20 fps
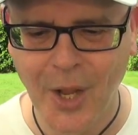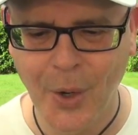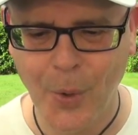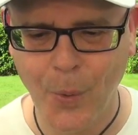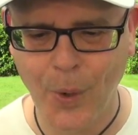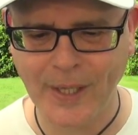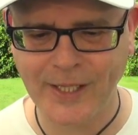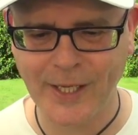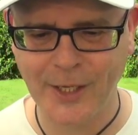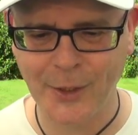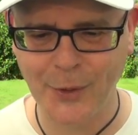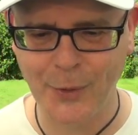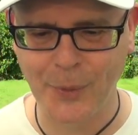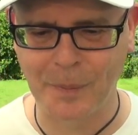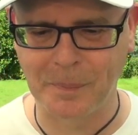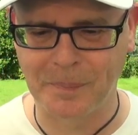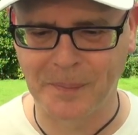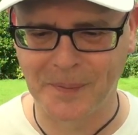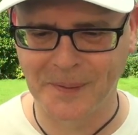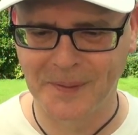
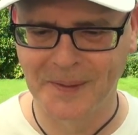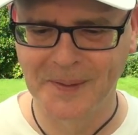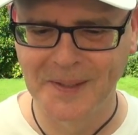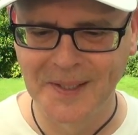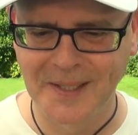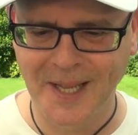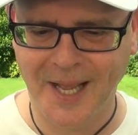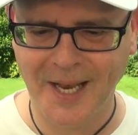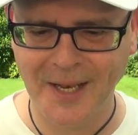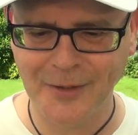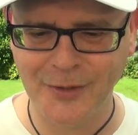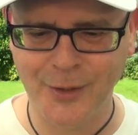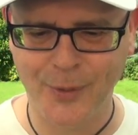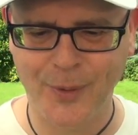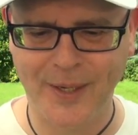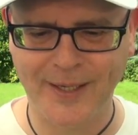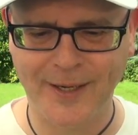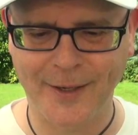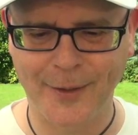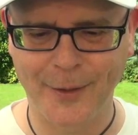Guadeloupe. Hello to
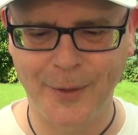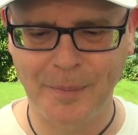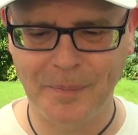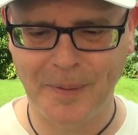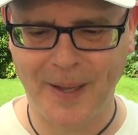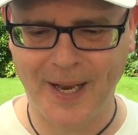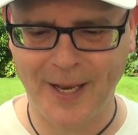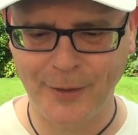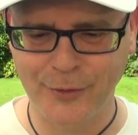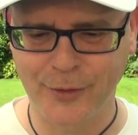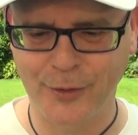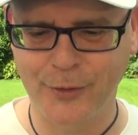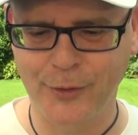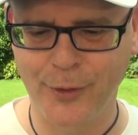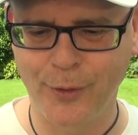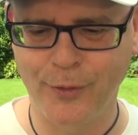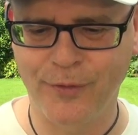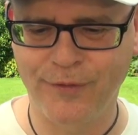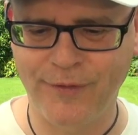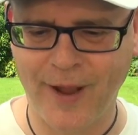Guadeloupe. Hello to
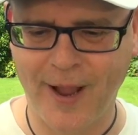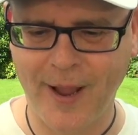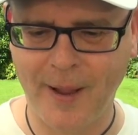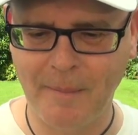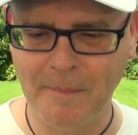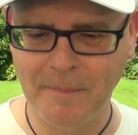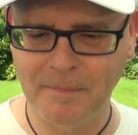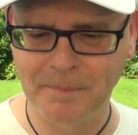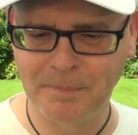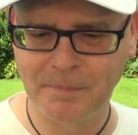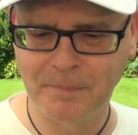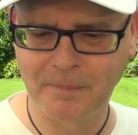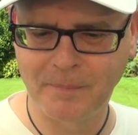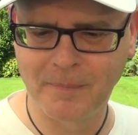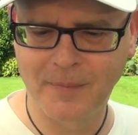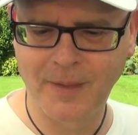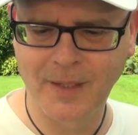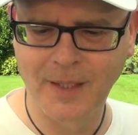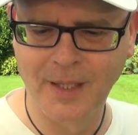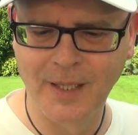Two Fam.
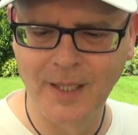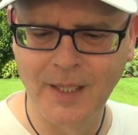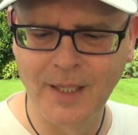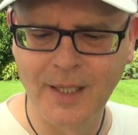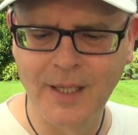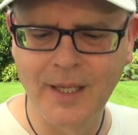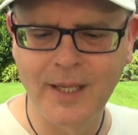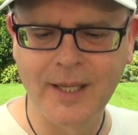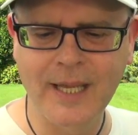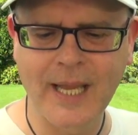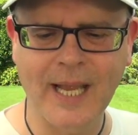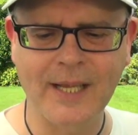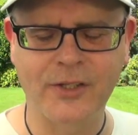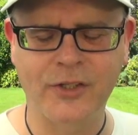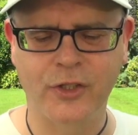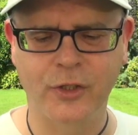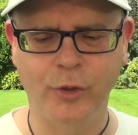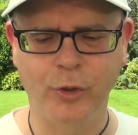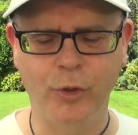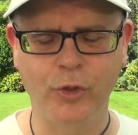
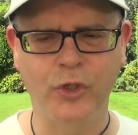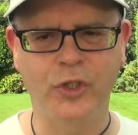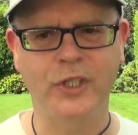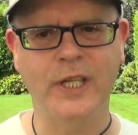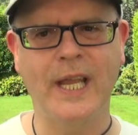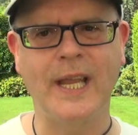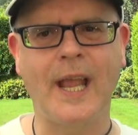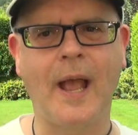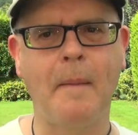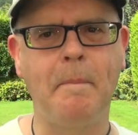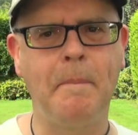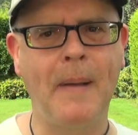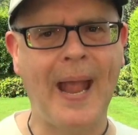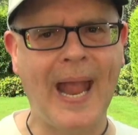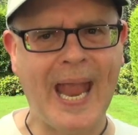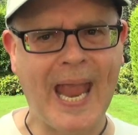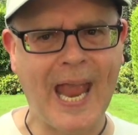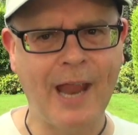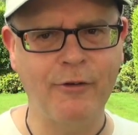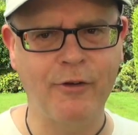Yes, you can say a
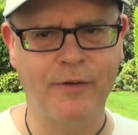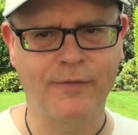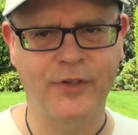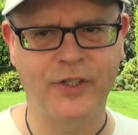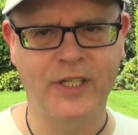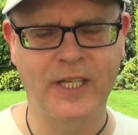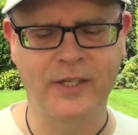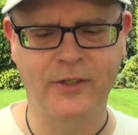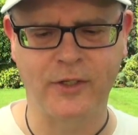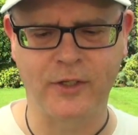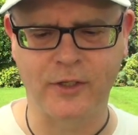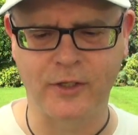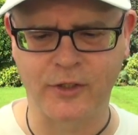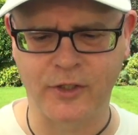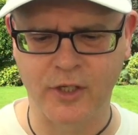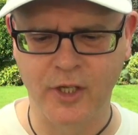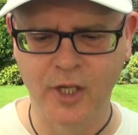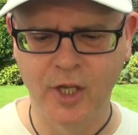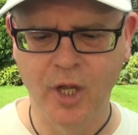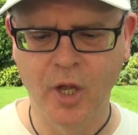pair of
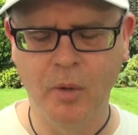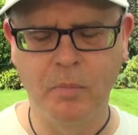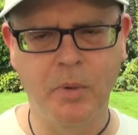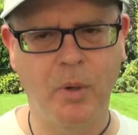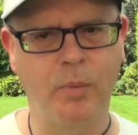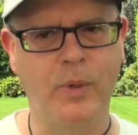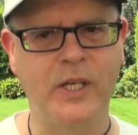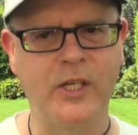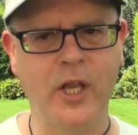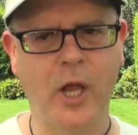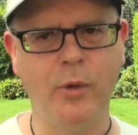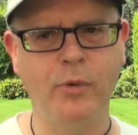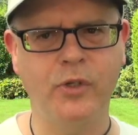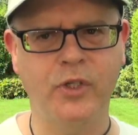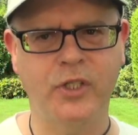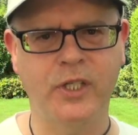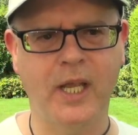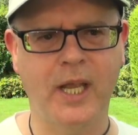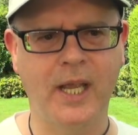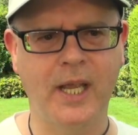scissors, but we don't
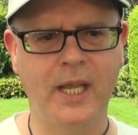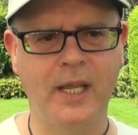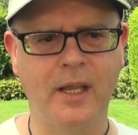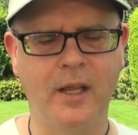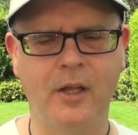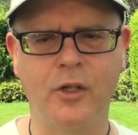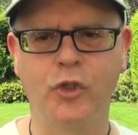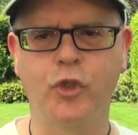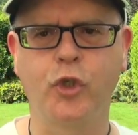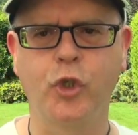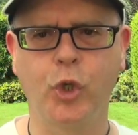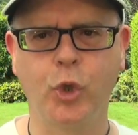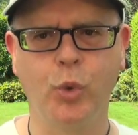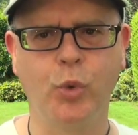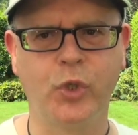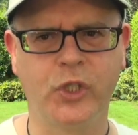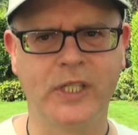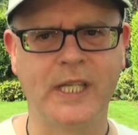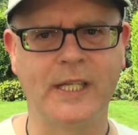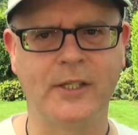say two
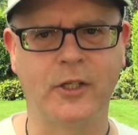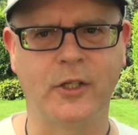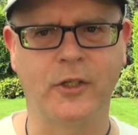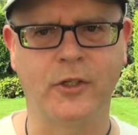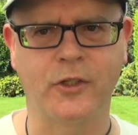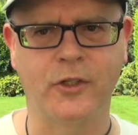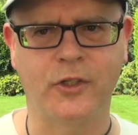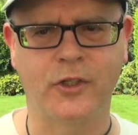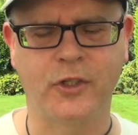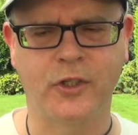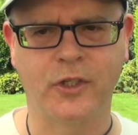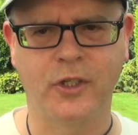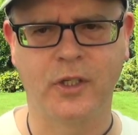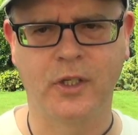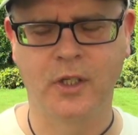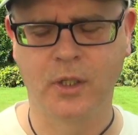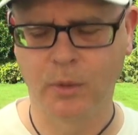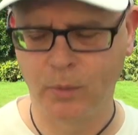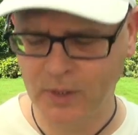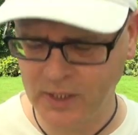scissors.
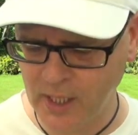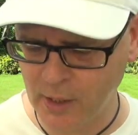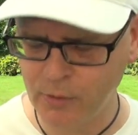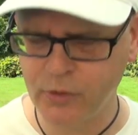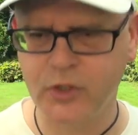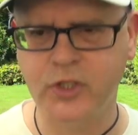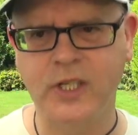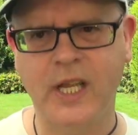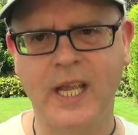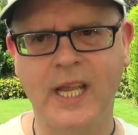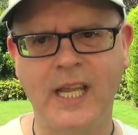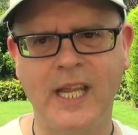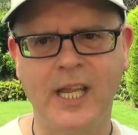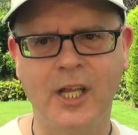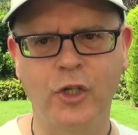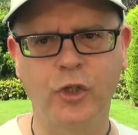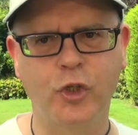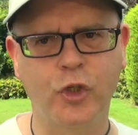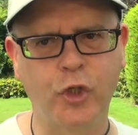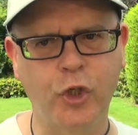We don't say
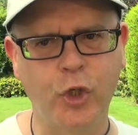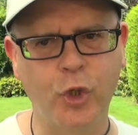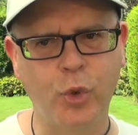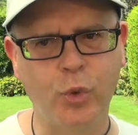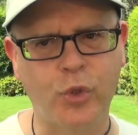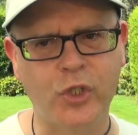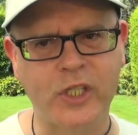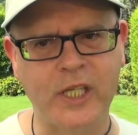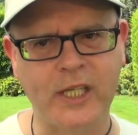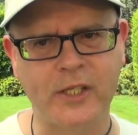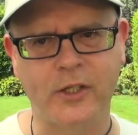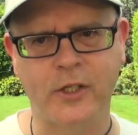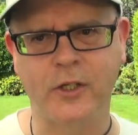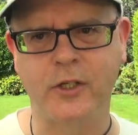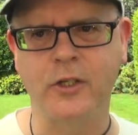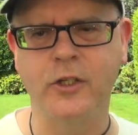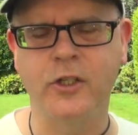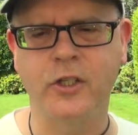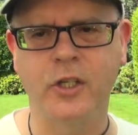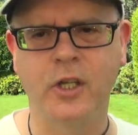two
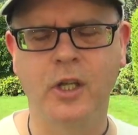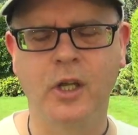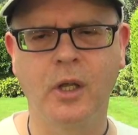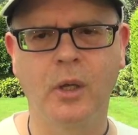scissors.